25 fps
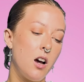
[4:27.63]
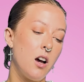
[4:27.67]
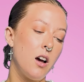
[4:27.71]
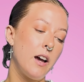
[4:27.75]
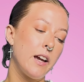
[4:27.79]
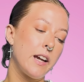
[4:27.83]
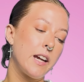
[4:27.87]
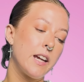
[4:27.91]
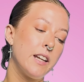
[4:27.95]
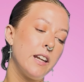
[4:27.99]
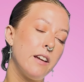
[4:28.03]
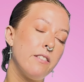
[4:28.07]
I
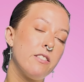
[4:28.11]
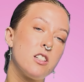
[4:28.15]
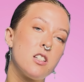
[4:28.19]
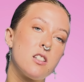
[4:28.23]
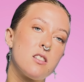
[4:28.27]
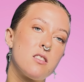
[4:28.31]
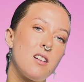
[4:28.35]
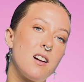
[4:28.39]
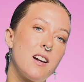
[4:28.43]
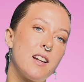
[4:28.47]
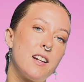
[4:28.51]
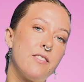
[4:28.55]
can never
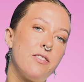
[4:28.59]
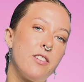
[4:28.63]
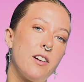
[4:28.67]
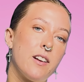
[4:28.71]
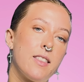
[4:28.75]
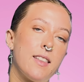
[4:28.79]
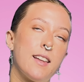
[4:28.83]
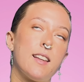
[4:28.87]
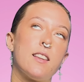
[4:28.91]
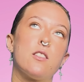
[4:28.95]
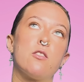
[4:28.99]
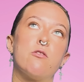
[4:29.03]
decide if I
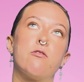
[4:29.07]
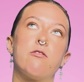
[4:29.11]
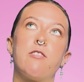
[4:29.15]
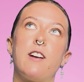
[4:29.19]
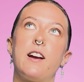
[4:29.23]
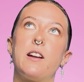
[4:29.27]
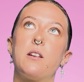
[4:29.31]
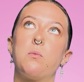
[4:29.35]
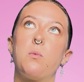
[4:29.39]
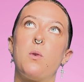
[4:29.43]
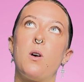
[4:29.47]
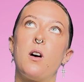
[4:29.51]
think the
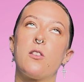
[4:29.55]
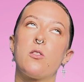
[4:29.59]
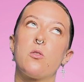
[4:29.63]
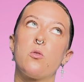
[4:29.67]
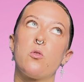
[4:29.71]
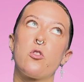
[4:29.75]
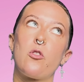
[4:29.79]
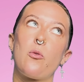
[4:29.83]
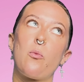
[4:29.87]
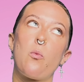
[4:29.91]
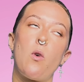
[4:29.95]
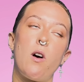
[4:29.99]
red one
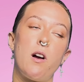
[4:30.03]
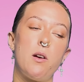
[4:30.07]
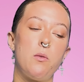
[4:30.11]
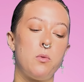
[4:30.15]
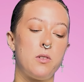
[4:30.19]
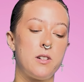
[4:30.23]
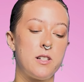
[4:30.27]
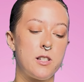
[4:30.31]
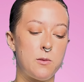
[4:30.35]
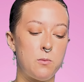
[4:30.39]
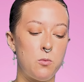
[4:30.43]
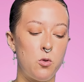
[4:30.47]
or the white
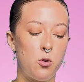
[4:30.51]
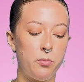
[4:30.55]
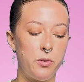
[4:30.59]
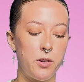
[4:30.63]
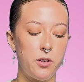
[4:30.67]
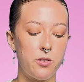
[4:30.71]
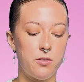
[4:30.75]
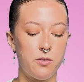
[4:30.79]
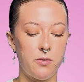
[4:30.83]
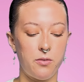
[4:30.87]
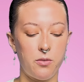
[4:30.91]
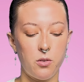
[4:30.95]
one is more
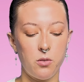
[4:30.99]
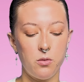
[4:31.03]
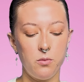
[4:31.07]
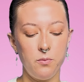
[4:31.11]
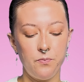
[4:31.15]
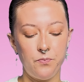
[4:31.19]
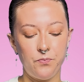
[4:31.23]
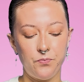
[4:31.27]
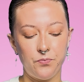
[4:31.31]
beautiful.